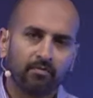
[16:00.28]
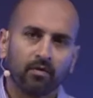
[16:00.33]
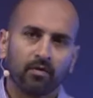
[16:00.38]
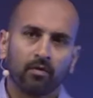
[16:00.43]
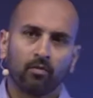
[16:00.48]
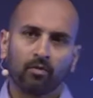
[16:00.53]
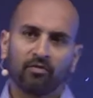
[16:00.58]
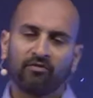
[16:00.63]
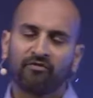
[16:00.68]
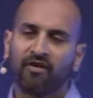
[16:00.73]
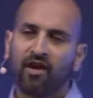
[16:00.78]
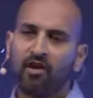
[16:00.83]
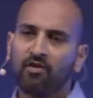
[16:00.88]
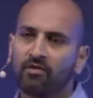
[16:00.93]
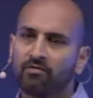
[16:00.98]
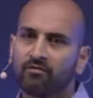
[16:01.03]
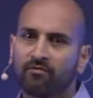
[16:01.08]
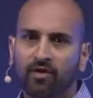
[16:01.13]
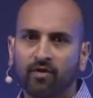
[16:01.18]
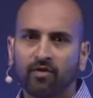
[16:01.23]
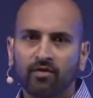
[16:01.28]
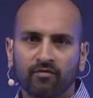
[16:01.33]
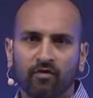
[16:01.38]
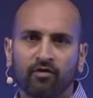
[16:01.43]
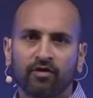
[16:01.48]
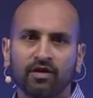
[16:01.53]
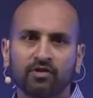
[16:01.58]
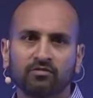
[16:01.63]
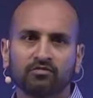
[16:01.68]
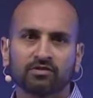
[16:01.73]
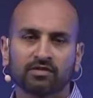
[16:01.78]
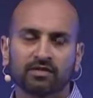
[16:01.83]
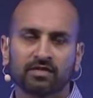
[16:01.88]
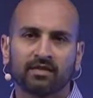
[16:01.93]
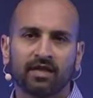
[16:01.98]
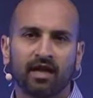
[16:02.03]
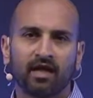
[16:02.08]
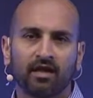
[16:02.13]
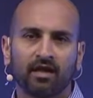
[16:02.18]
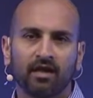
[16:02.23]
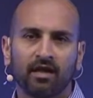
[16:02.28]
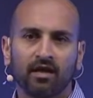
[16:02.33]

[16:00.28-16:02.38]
we found very, very interesting that